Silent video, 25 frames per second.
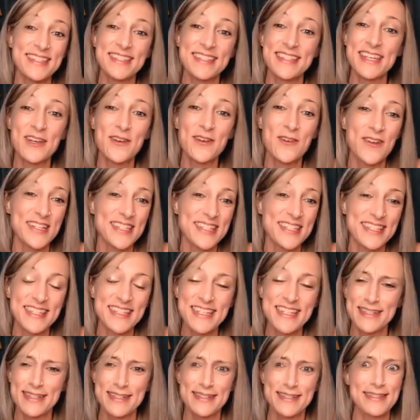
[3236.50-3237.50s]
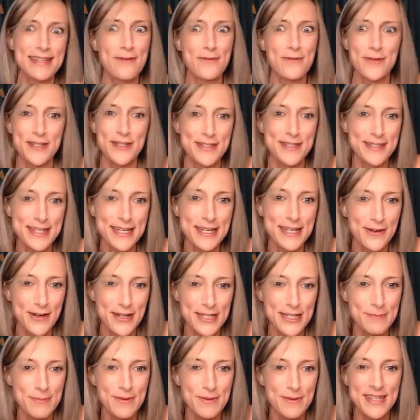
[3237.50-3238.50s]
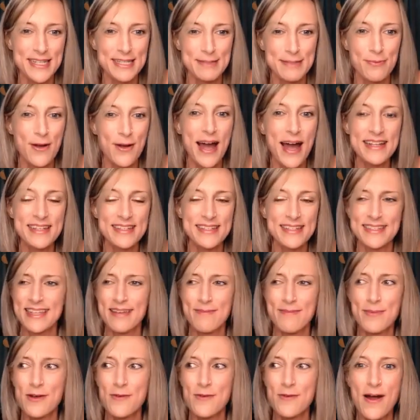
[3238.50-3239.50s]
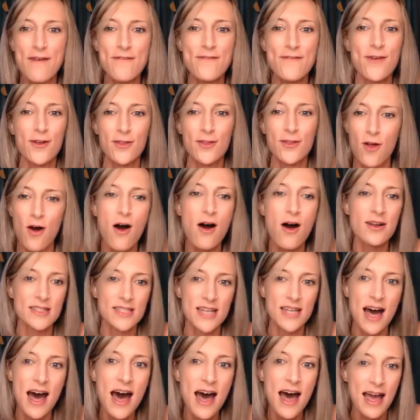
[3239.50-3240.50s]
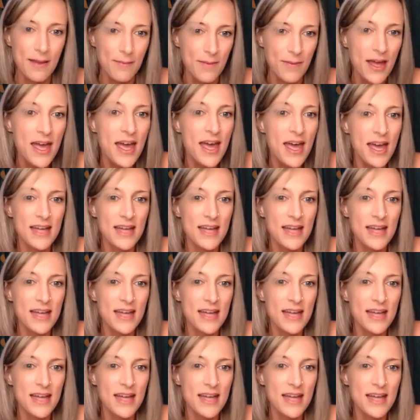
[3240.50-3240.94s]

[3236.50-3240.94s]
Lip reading: secrets, it's not really secrets, but these practices have been around for a long time,